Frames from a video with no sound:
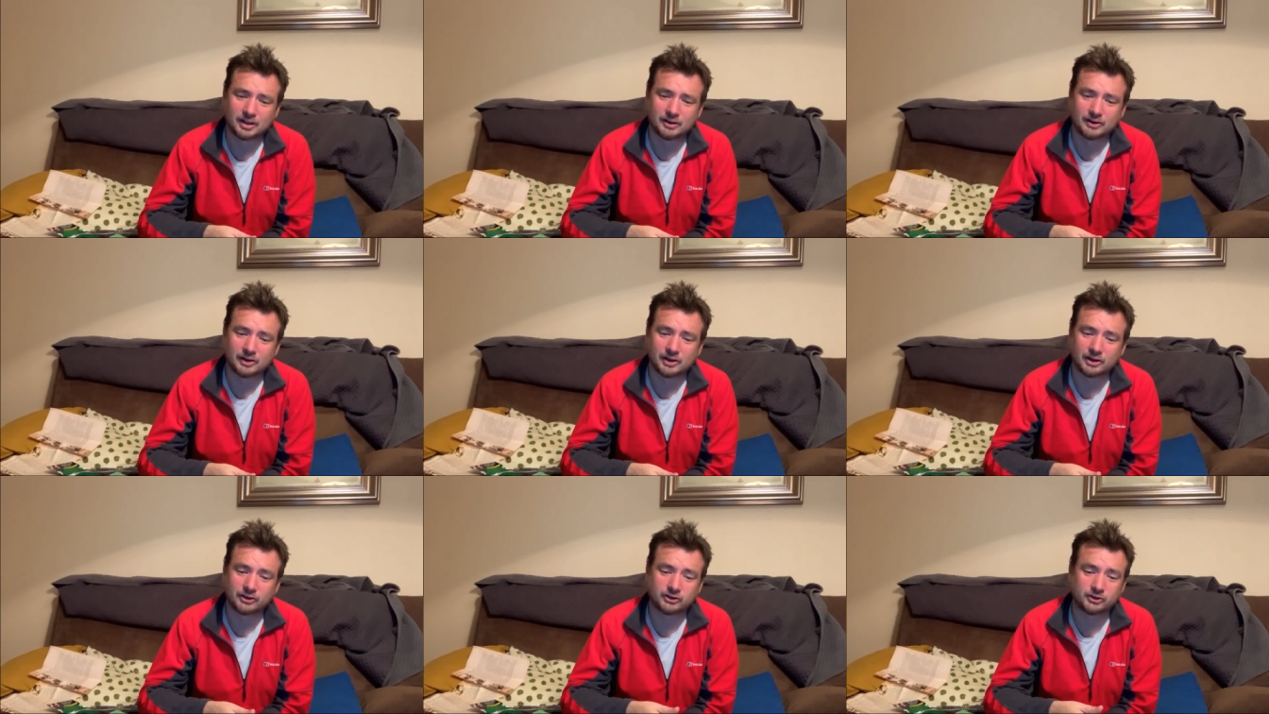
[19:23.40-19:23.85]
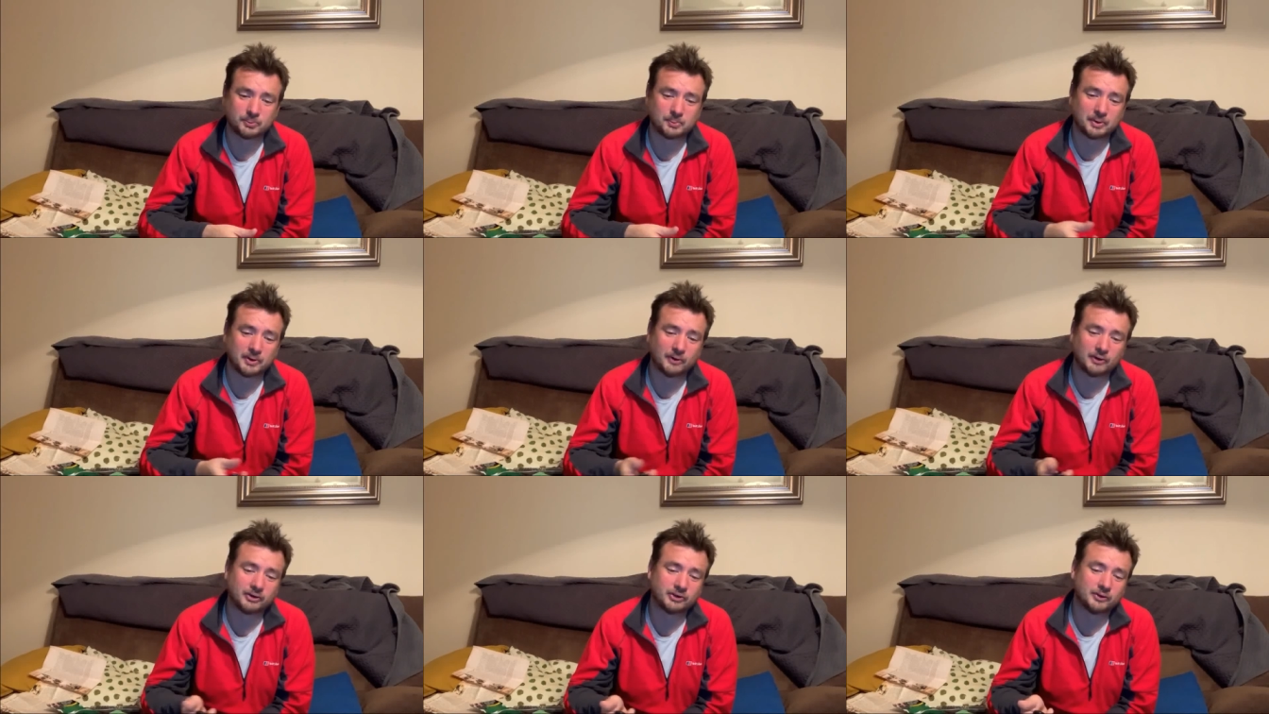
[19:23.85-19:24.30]
their
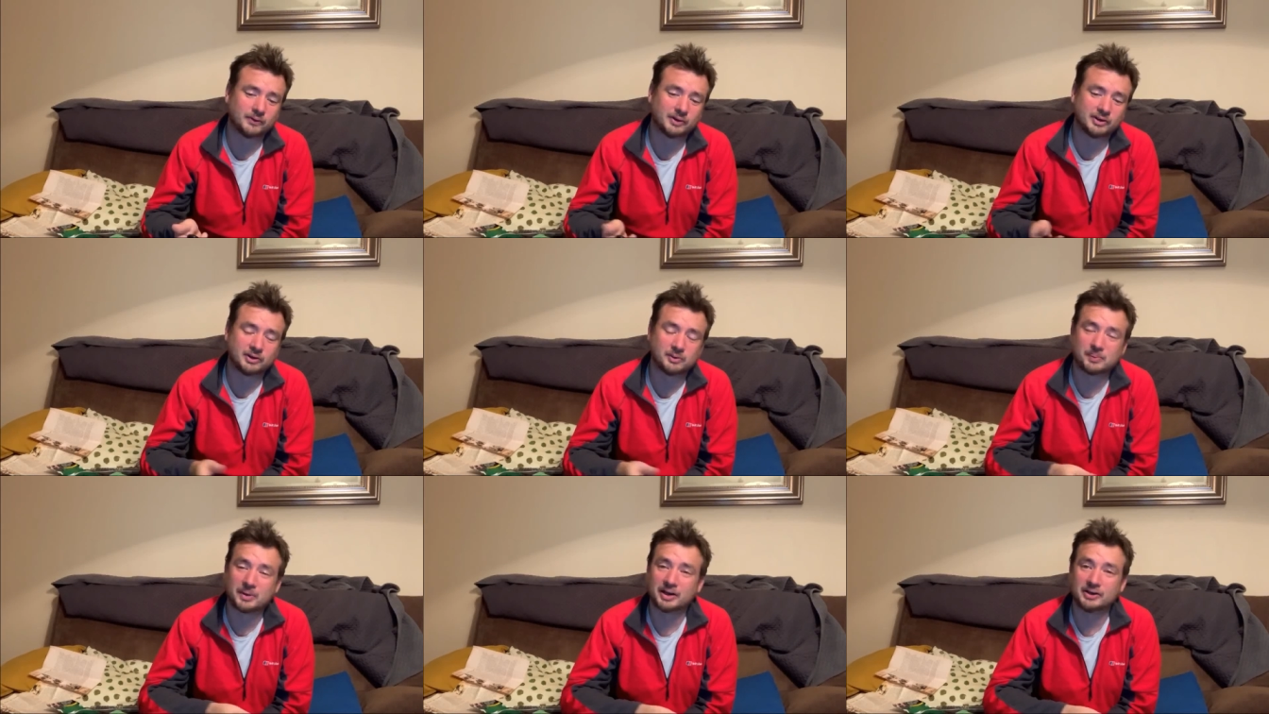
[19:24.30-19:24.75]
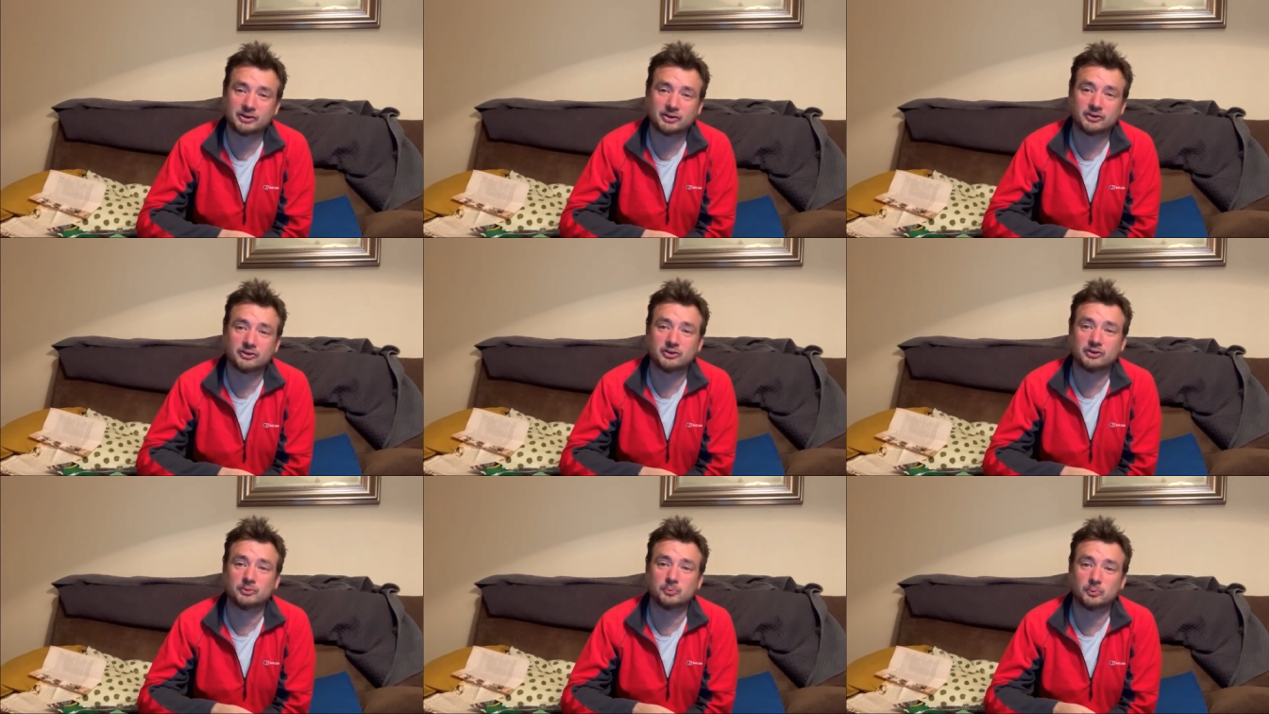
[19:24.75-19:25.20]
spirit of
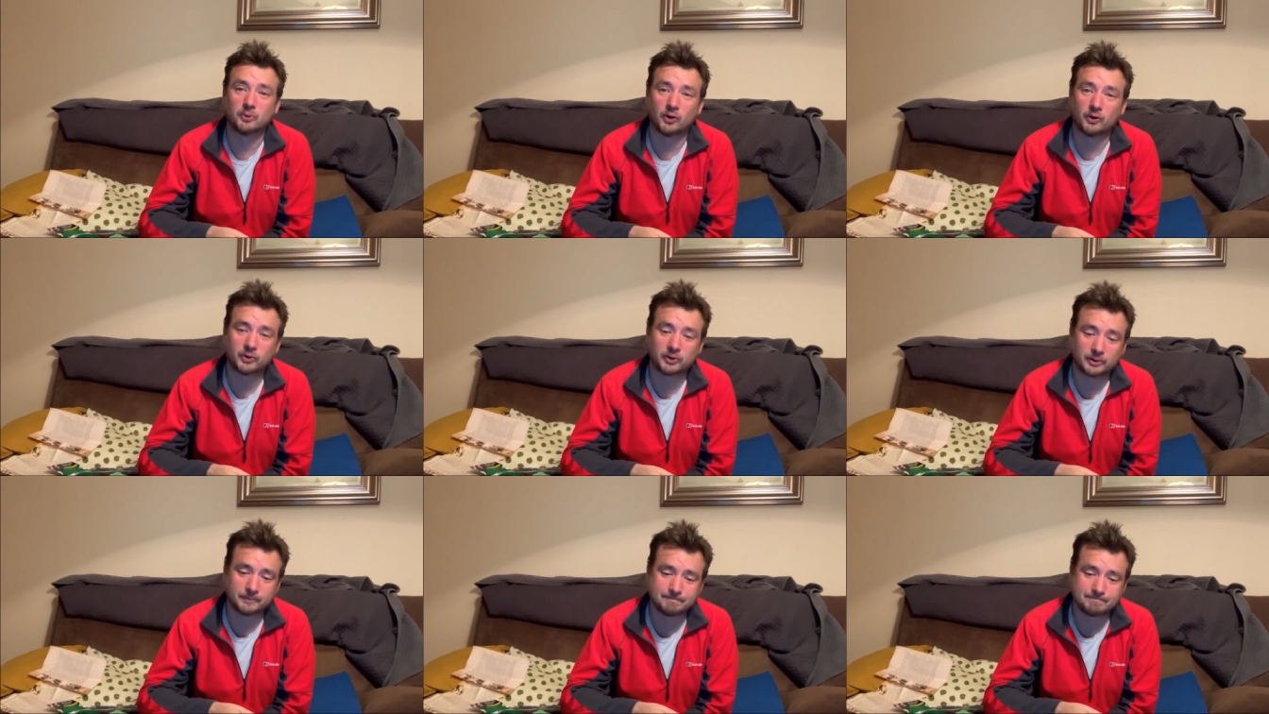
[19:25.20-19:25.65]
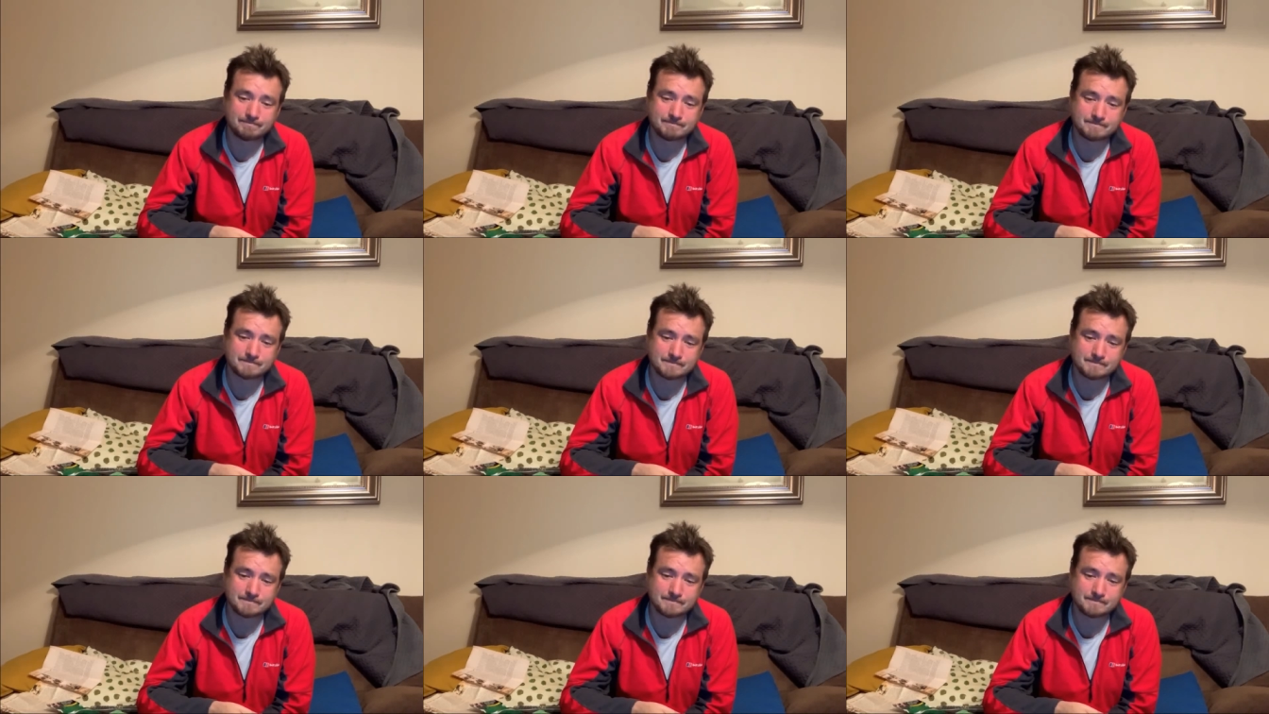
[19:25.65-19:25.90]
independence is broken,